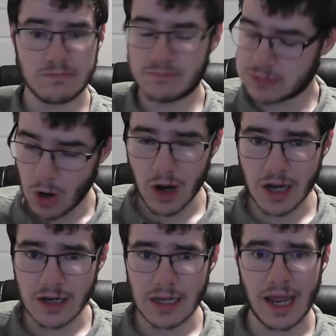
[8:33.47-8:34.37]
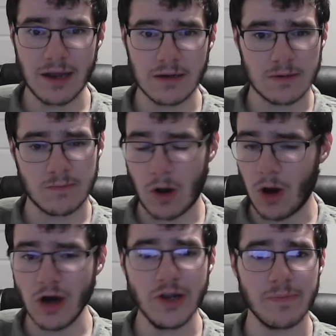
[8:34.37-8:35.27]
go on at
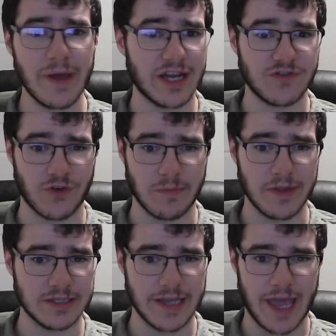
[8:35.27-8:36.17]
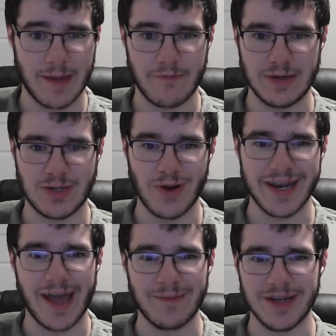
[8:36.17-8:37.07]
all your picks from this game between
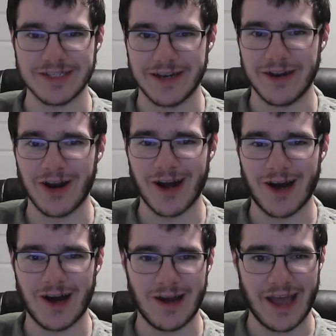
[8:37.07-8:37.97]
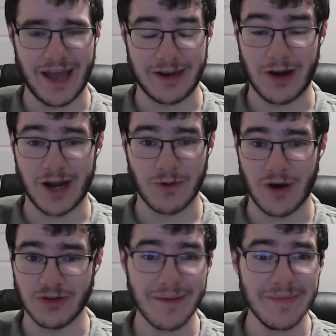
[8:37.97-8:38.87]
Edmonton and
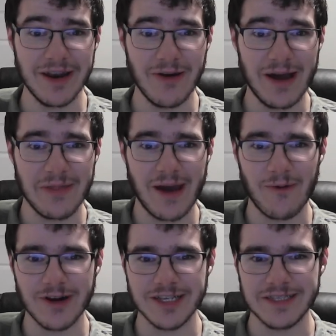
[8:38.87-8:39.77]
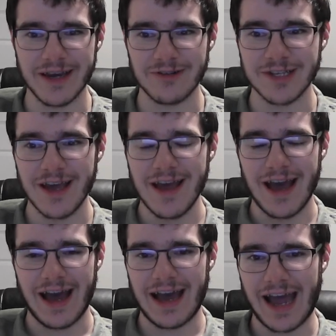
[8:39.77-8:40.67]
Ottawa. Let me know how that works out.
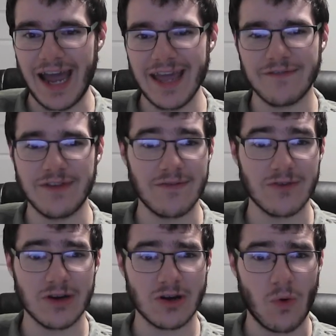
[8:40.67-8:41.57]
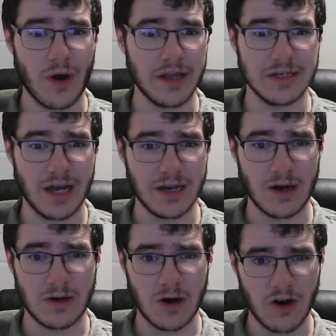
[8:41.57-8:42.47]
I have never quite done
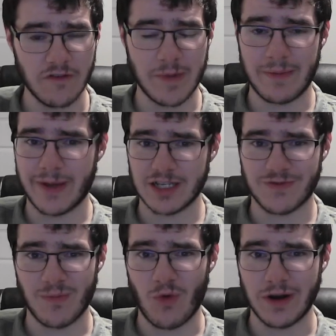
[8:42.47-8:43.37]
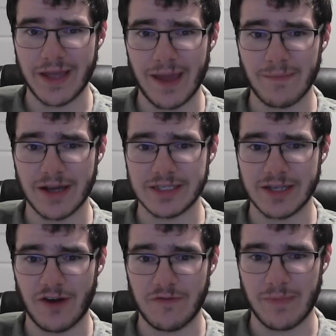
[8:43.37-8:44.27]
all of my picks from one game
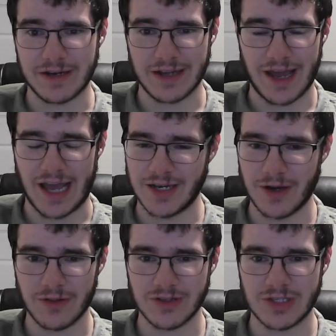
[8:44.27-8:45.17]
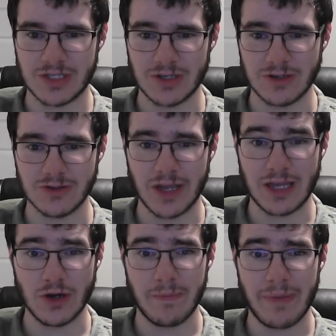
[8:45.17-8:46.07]
myself, but I know that it certainly
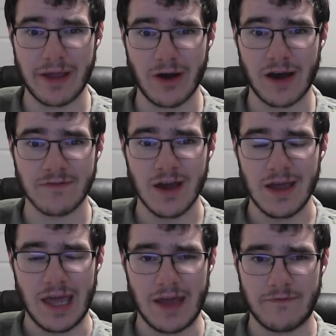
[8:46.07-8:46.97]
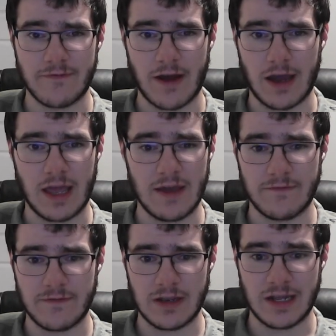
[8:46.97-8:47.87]
could pay off if
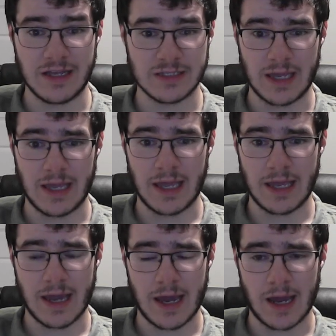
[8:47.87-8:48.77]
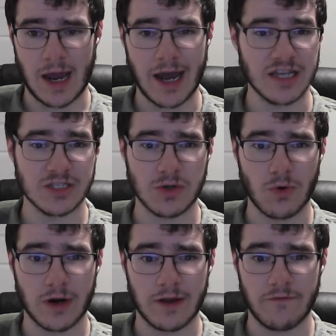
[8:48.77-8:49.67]
it is a
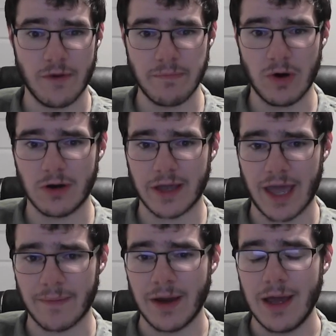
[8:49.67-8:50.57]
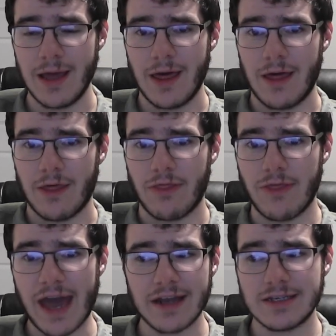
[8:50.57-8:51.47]
high-scoring football game.
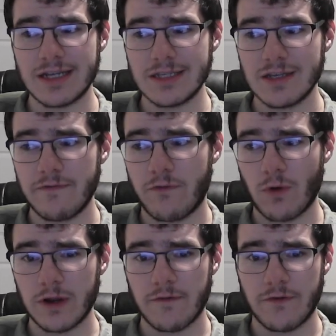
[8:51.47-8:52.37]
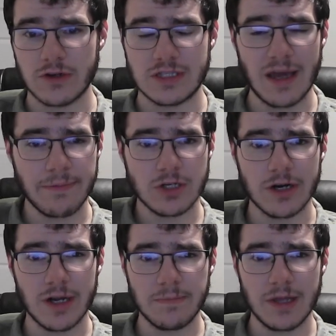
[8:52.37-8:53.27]
That does it for your first depth
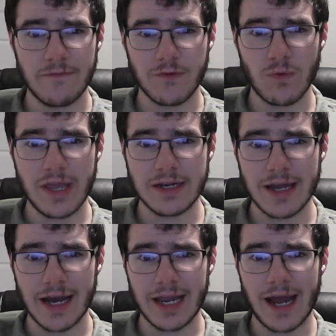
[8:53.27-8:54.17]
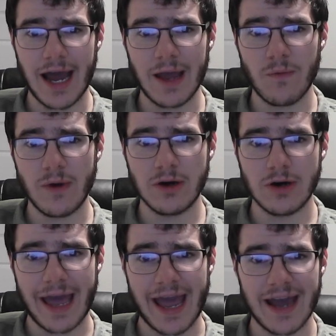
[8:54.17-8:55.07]
chart update for Week 9. I will
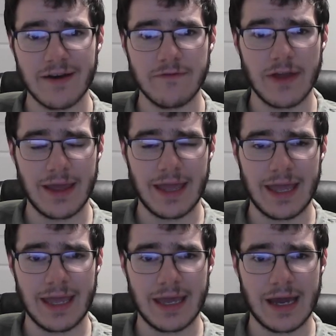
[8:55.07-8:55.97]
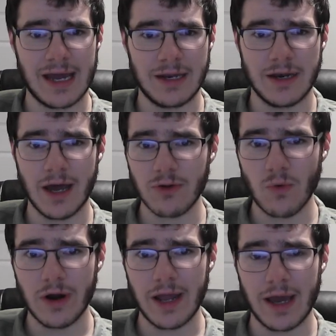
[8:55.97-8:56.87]
have another
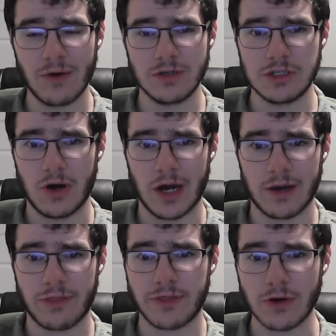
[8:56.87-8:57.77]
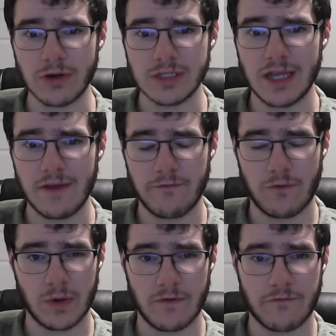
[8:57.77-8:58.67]
one out on Thursday
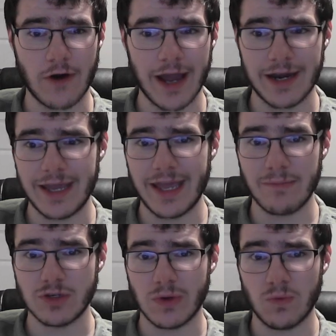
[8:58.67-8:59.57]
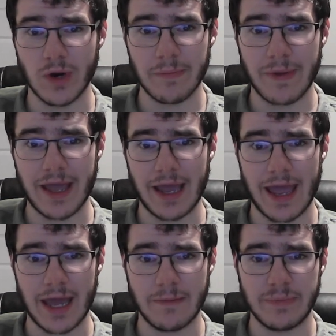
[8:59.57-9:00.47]
for the Friday game between Winnipeg
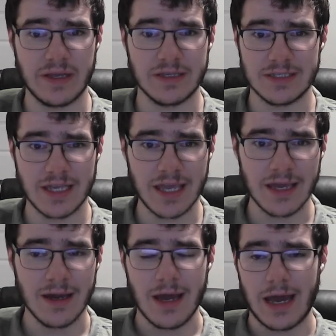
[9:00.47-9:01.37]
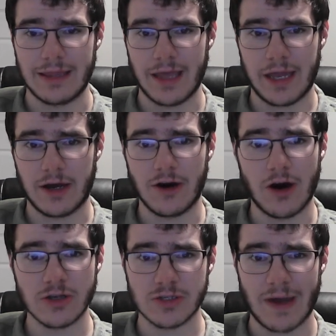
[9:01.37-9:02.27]
and BC. And then I'll
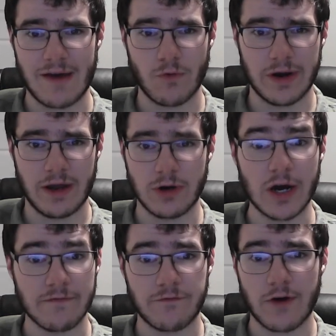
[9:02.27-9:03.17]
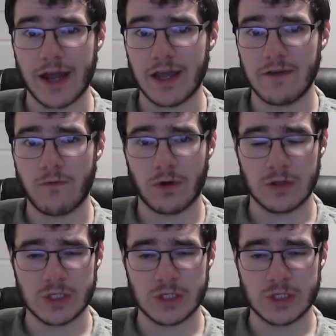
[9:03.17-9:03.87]
also have one out on Friday for the